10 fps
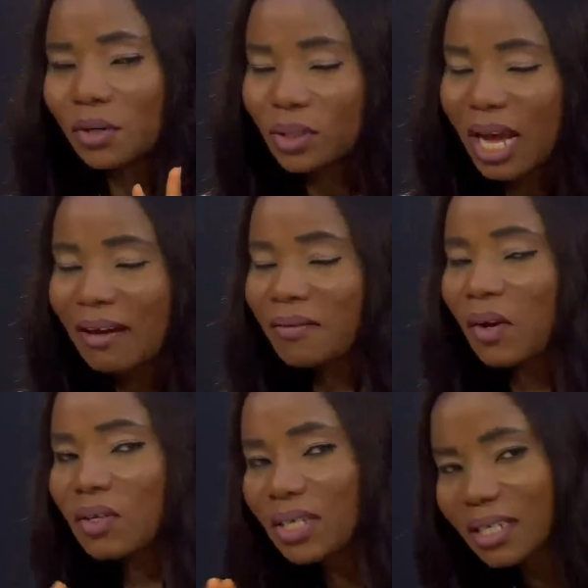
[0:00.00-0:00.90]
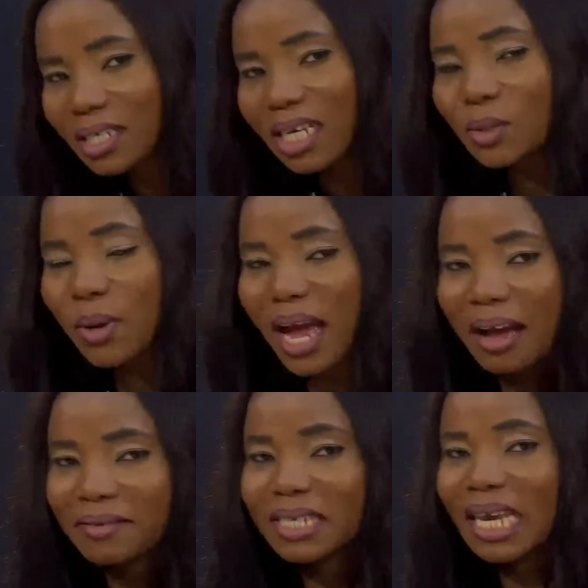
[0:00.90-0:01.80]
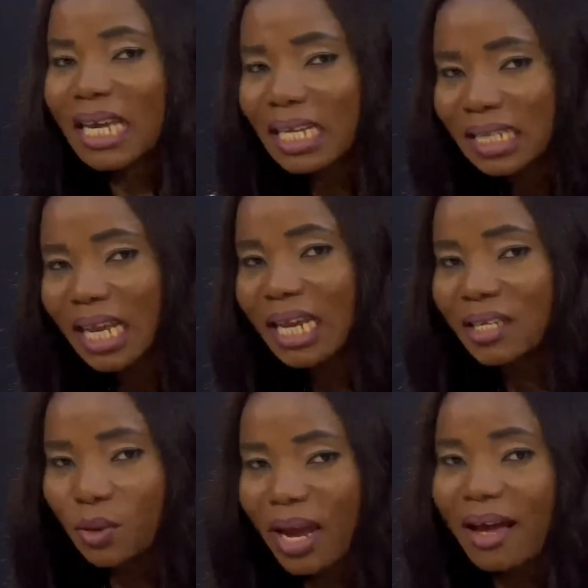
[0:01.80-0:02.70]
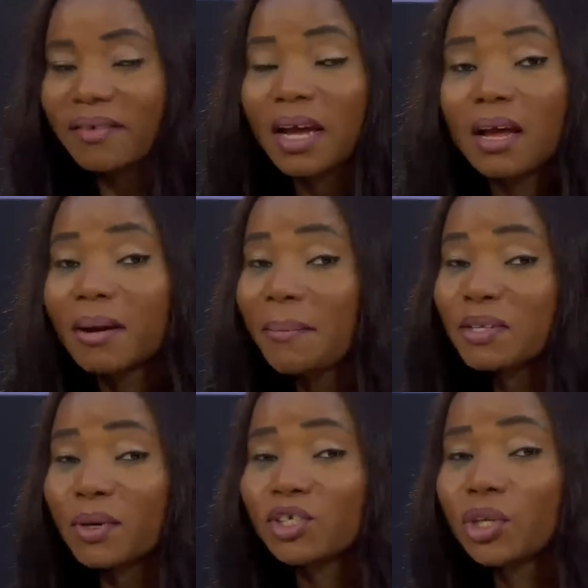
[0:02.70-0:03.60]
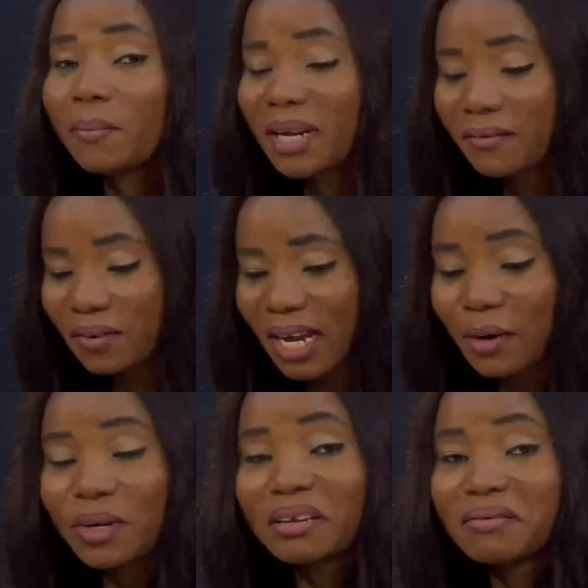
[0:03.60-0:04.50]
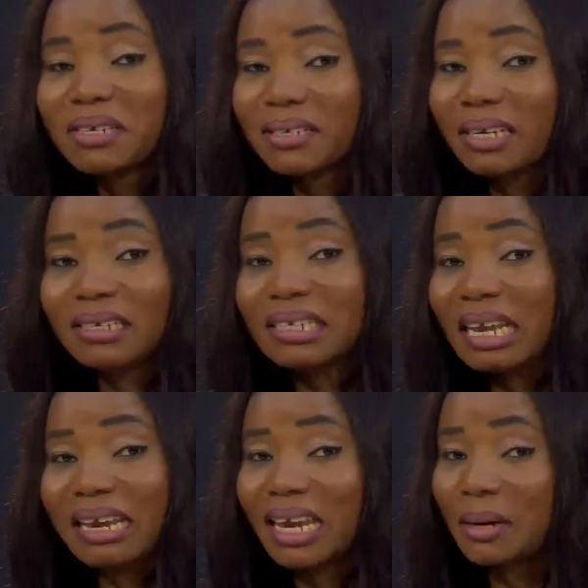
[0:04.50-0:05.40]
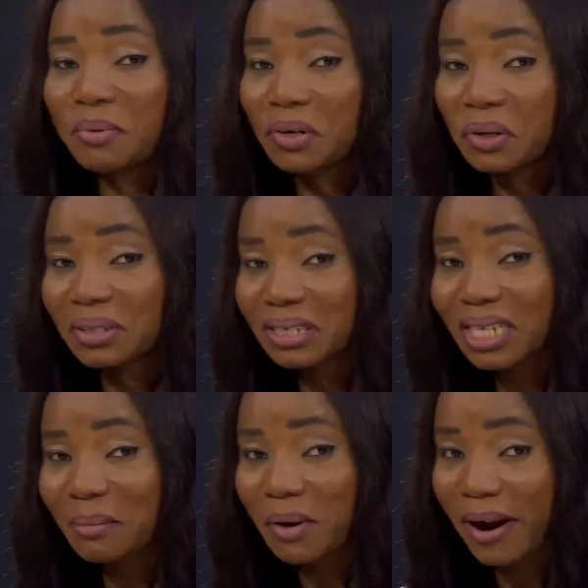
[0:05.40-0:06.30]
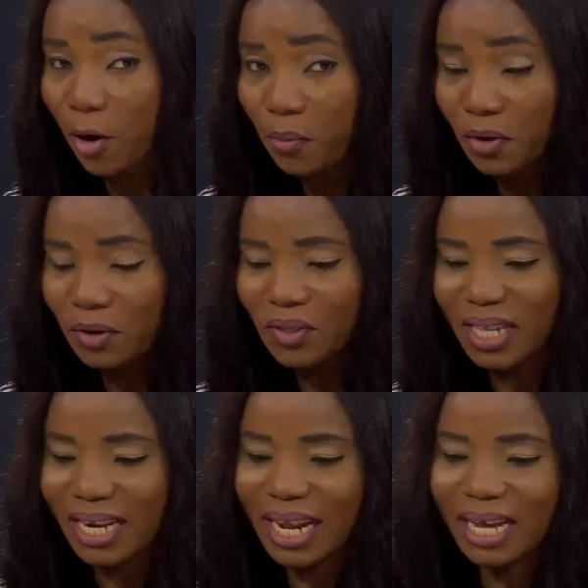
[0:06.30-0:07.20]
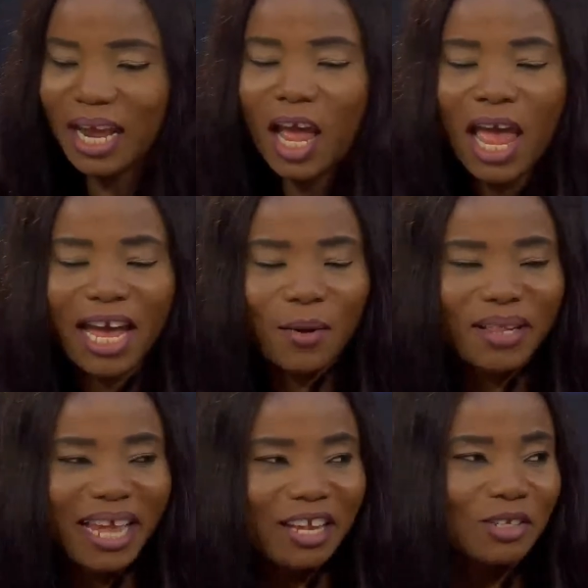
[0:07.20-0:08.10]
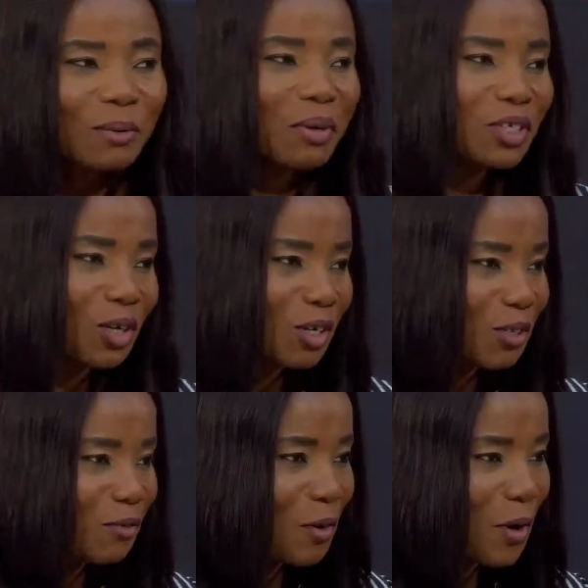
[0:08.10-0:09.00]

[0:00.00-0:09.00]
We have lozenges, we have skin things, we have a personal job telephone and go to resin skincare product this time around. I hope you understand that. Anyway, thank you so much, Doctor, for